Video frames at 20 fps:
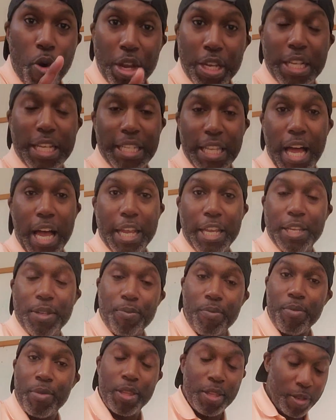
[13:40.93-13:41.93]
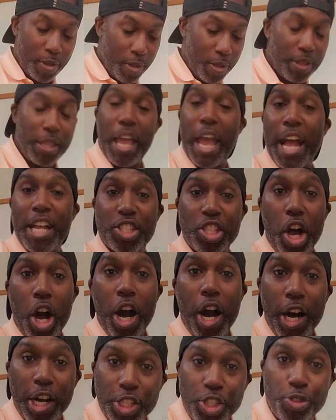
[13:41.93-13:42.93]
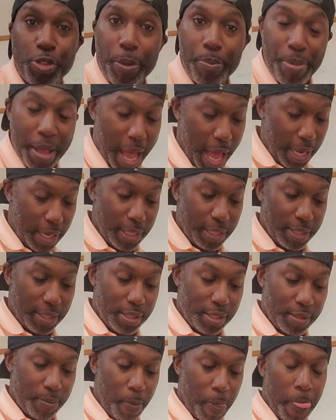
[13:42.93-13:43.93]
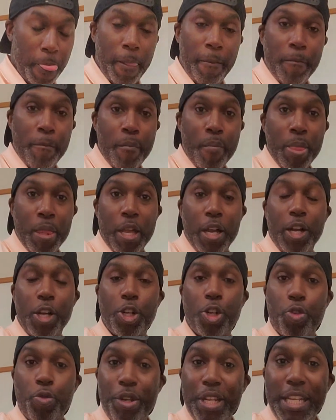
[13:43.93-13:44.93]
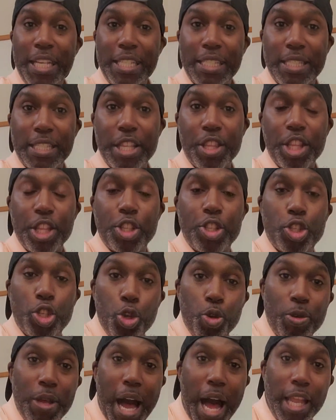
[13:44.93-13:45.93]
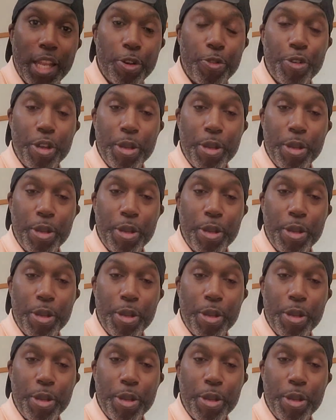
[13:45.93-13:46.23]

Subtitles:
one client that has 100 pallets agrees to the $2